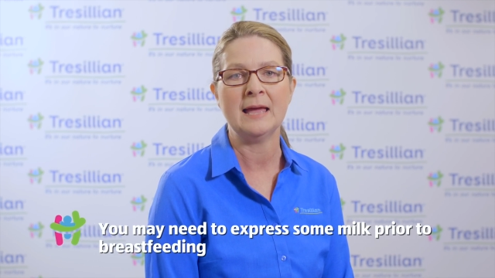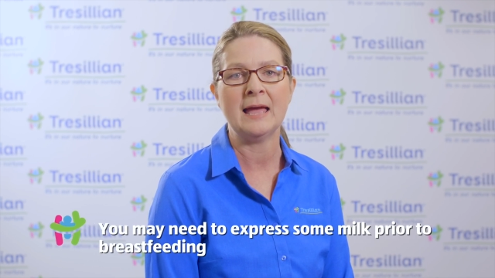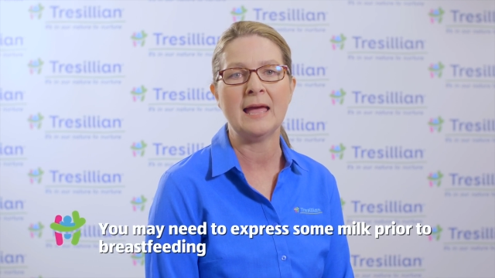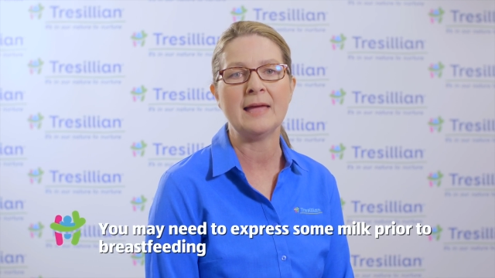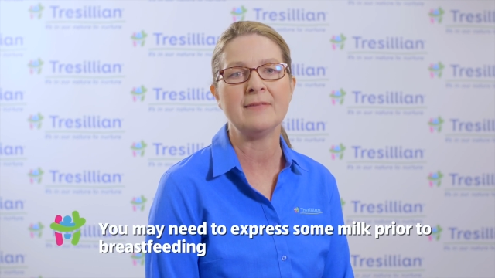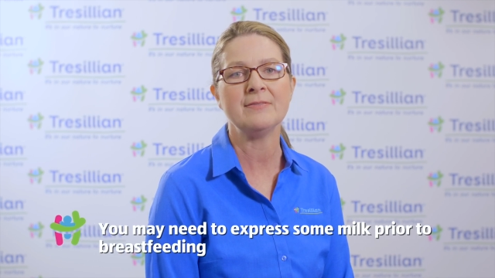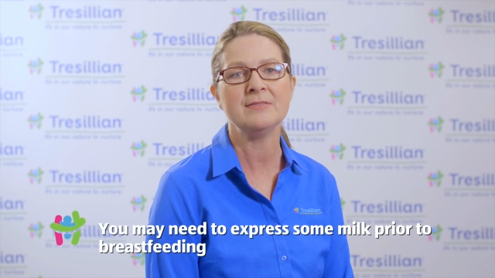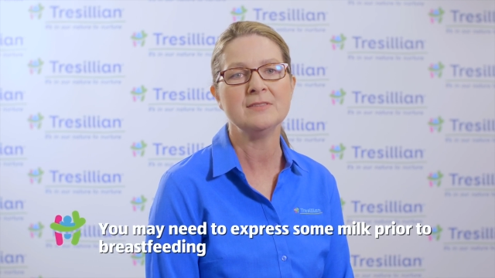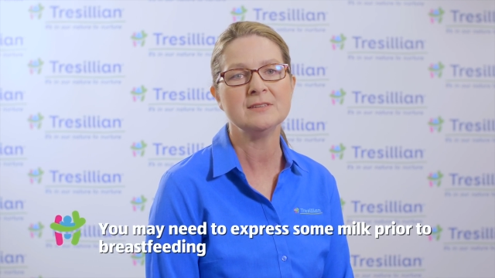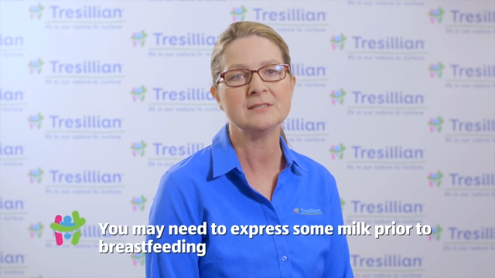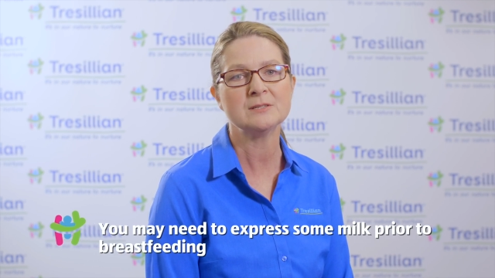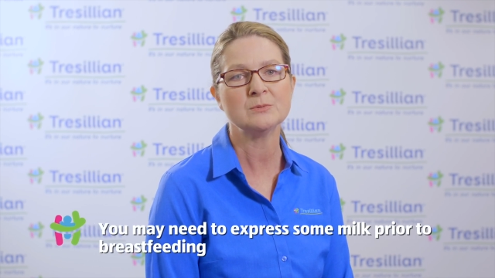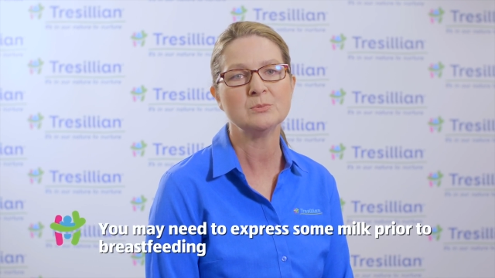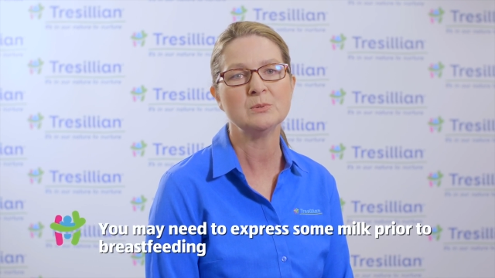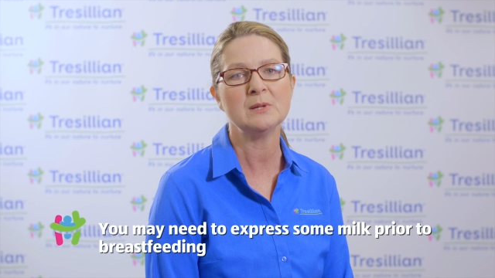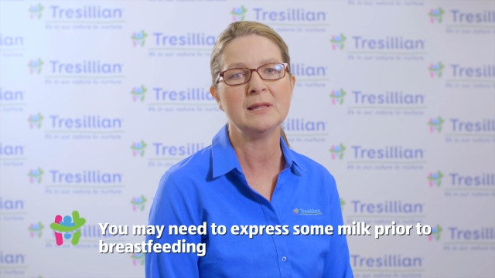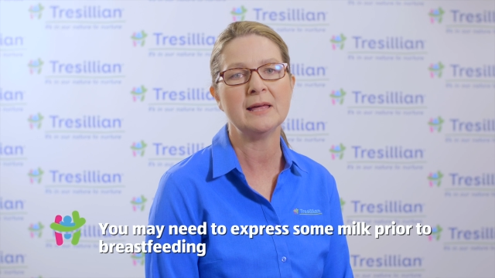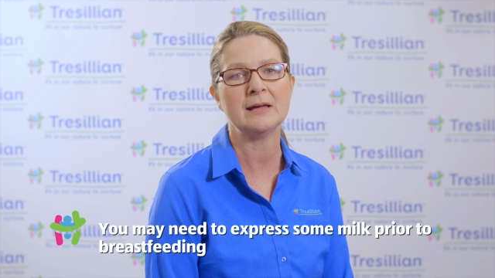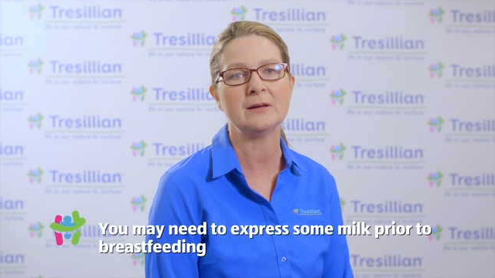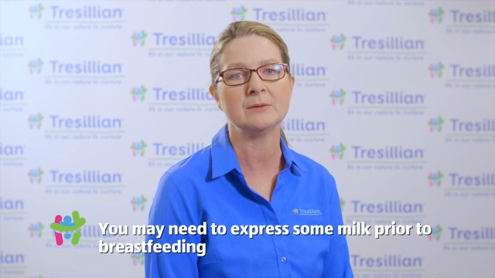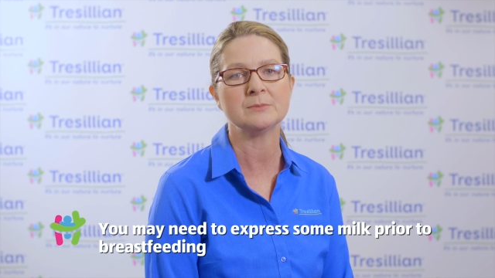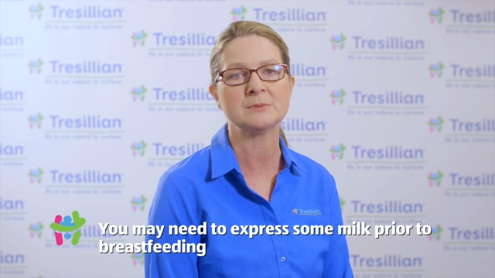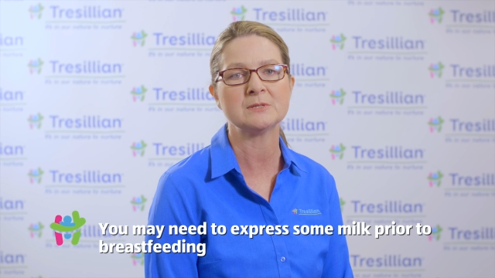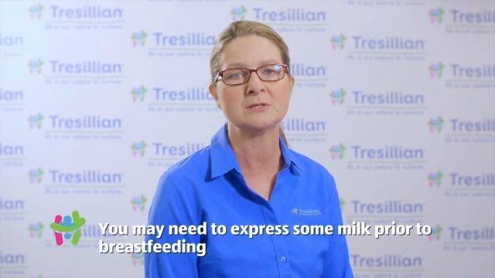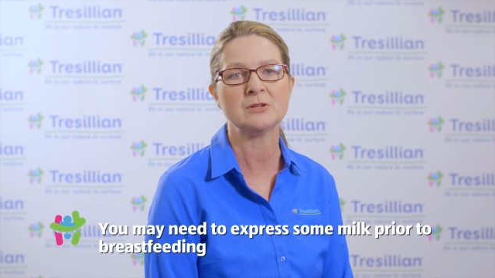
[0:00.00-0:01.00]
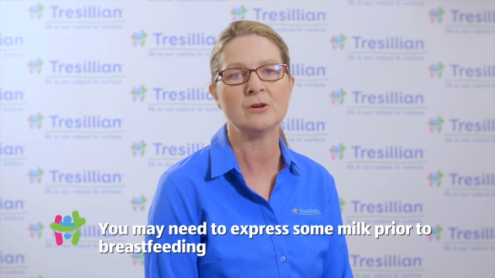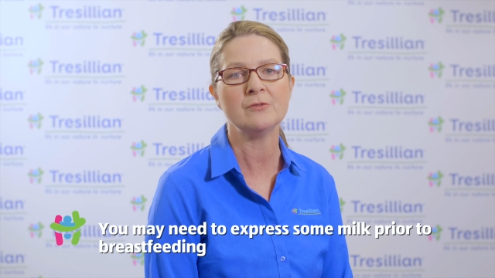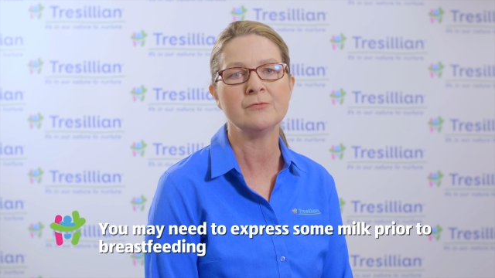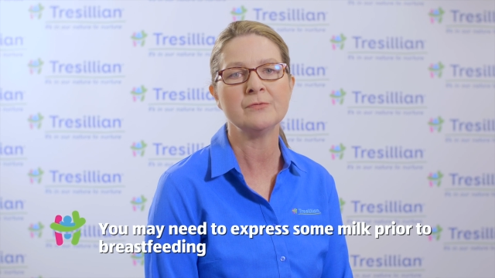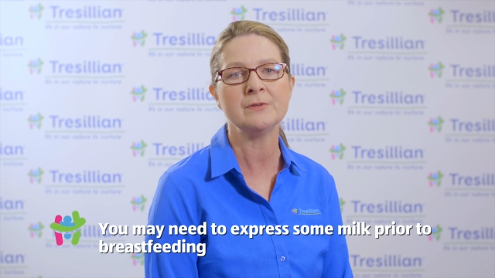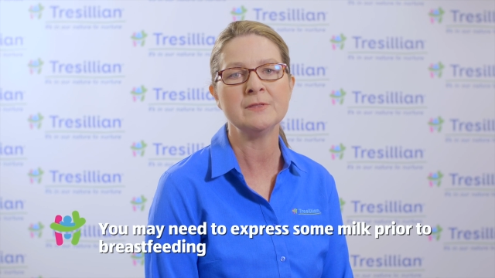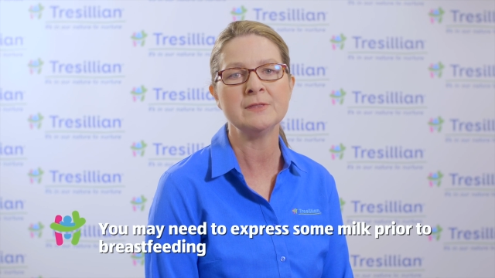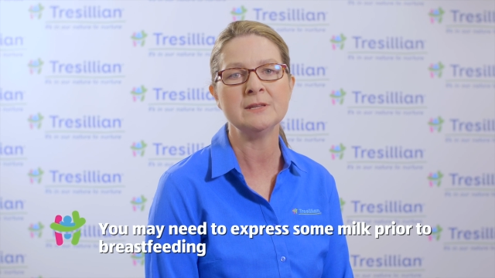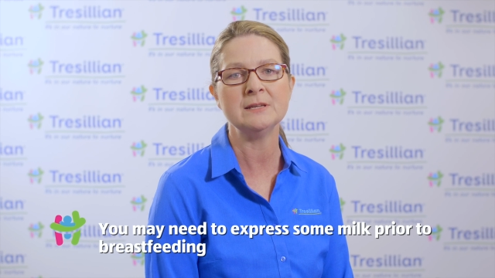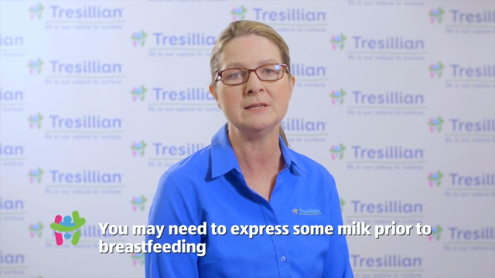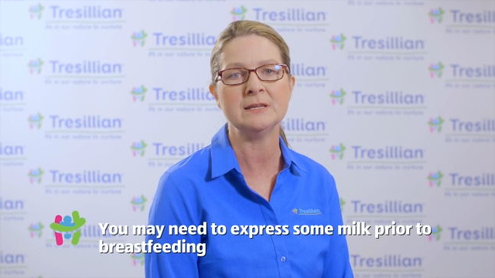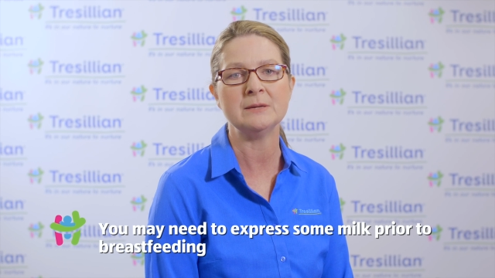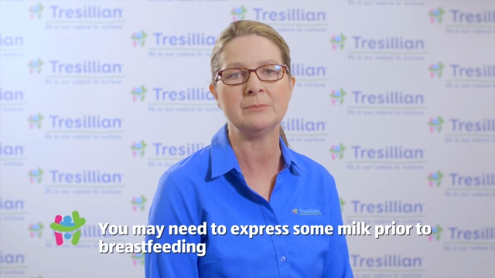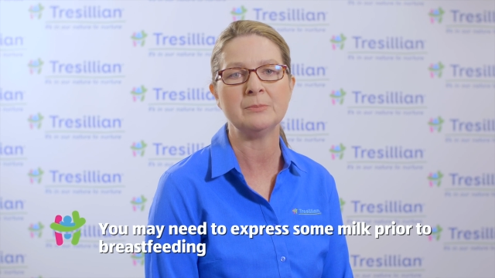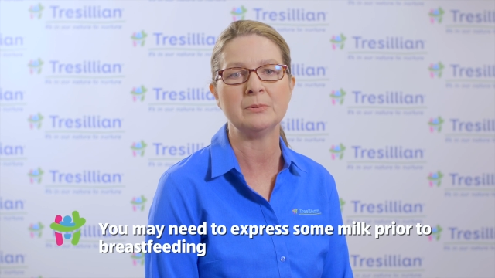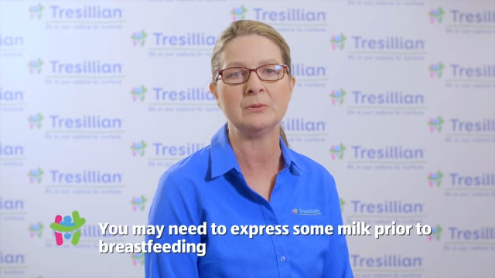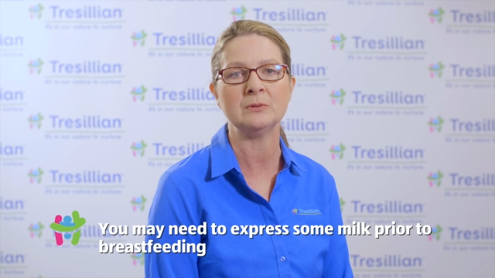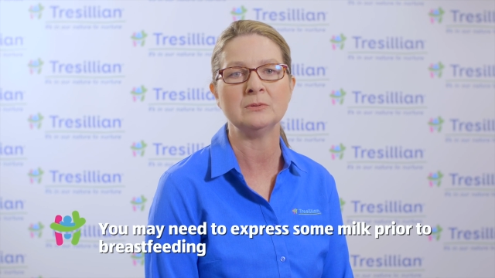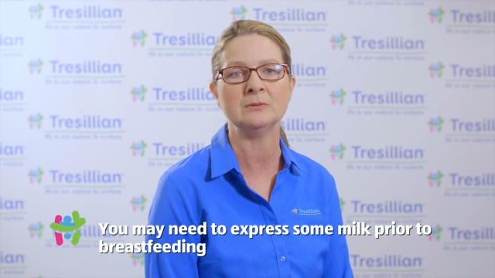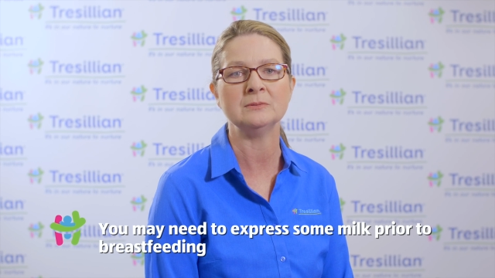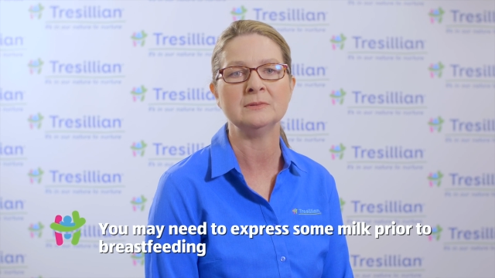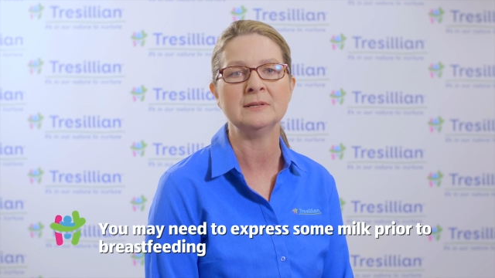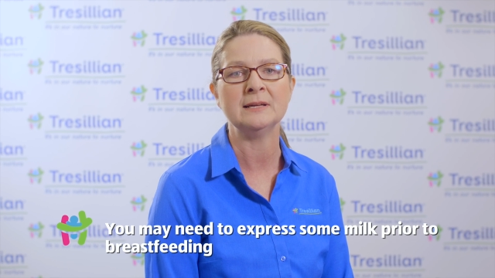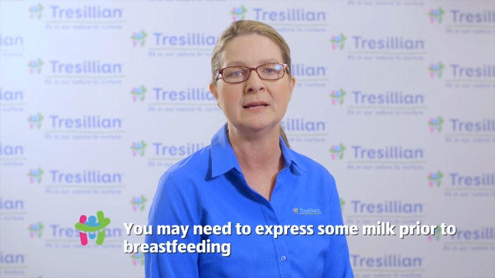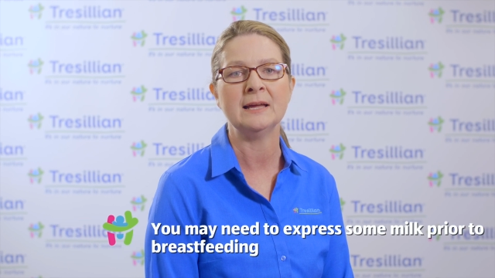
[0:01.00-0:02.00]
and this will help soften the
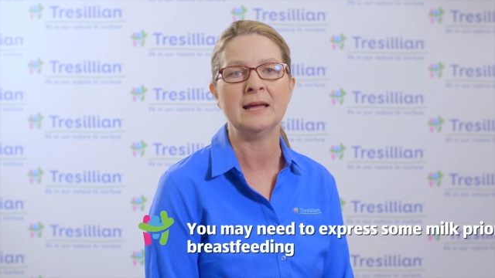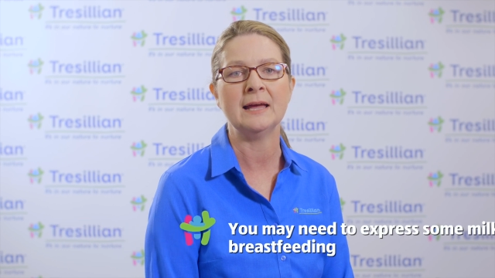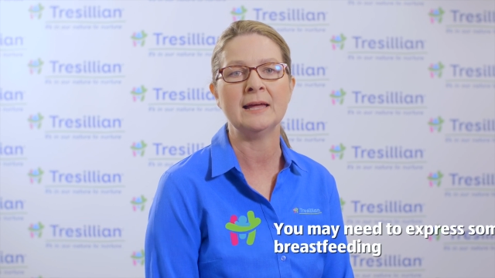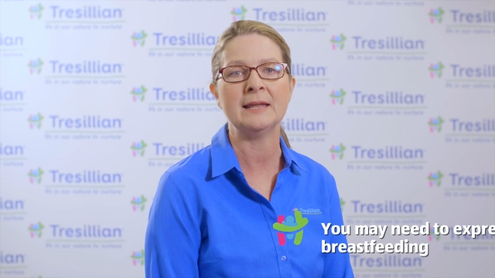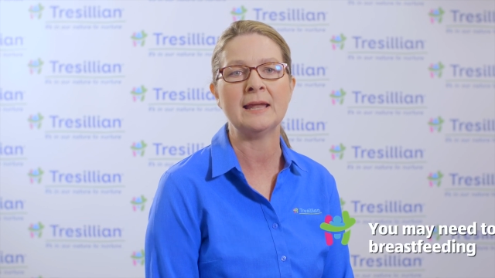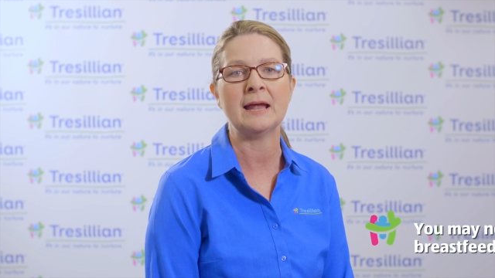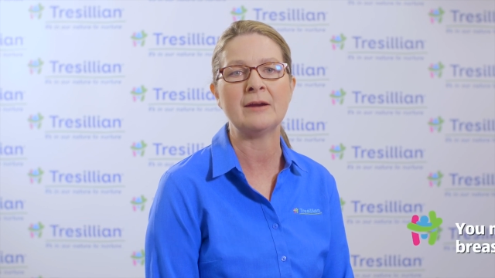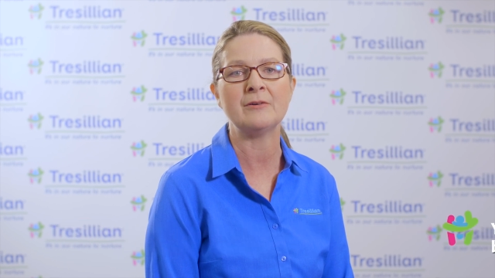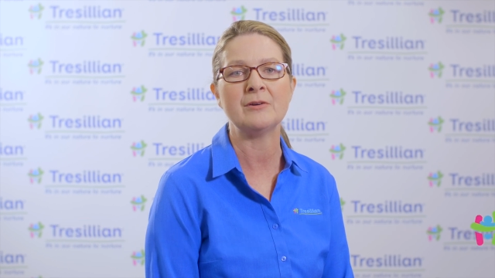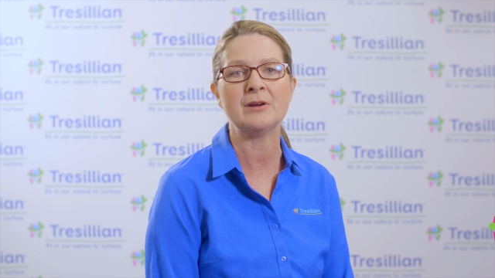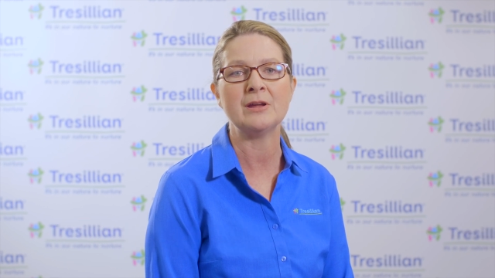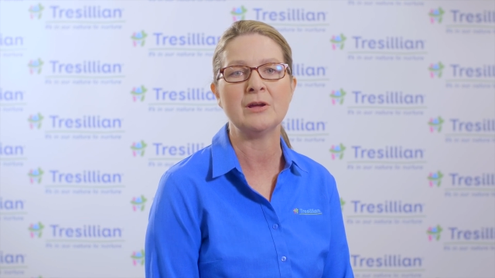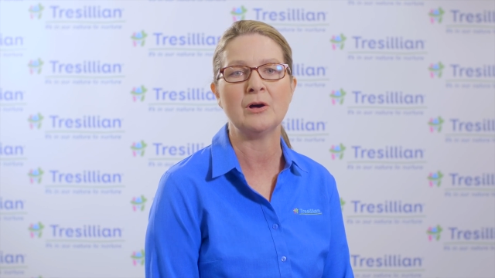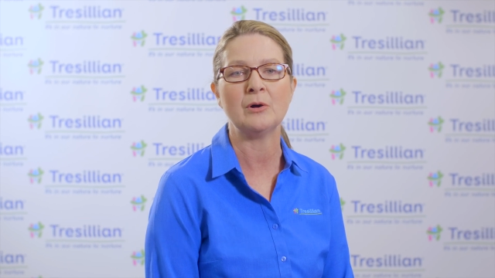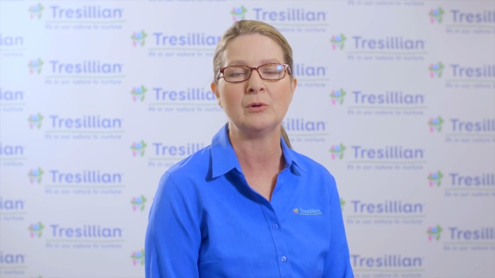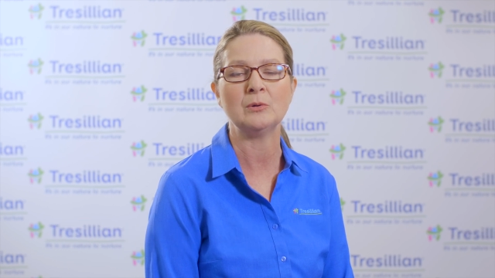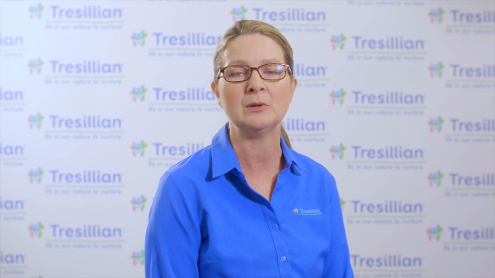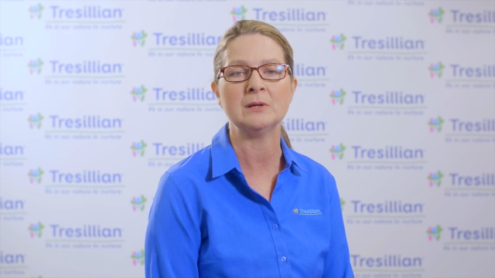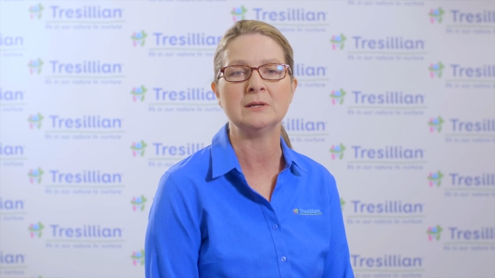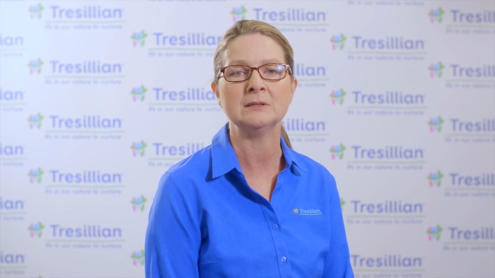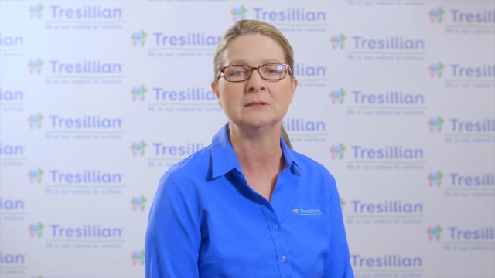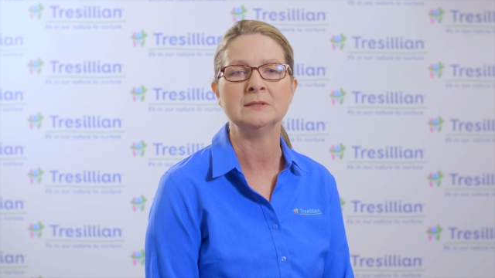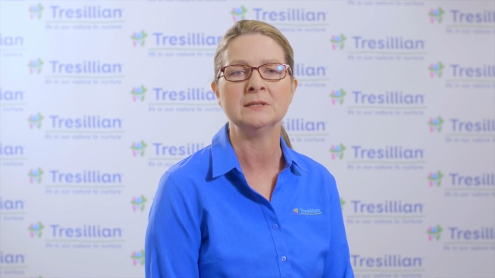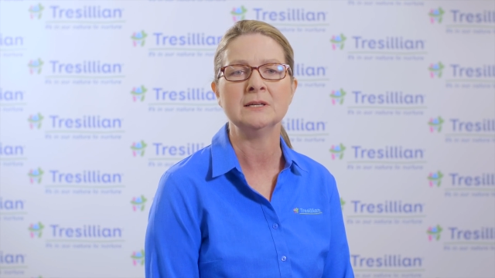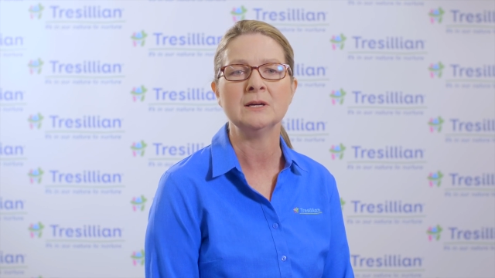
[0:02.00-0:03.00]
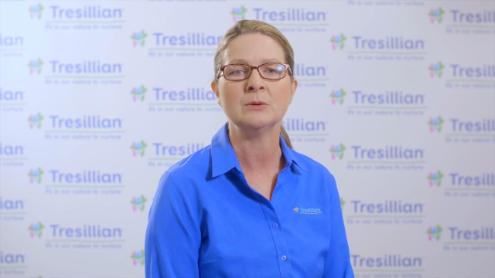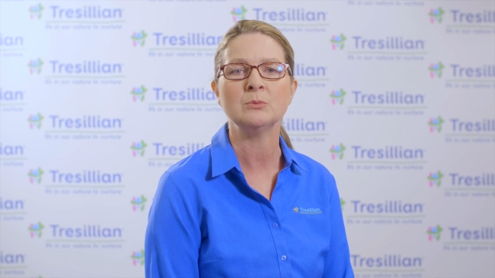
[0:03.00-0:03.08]
nipple and areola,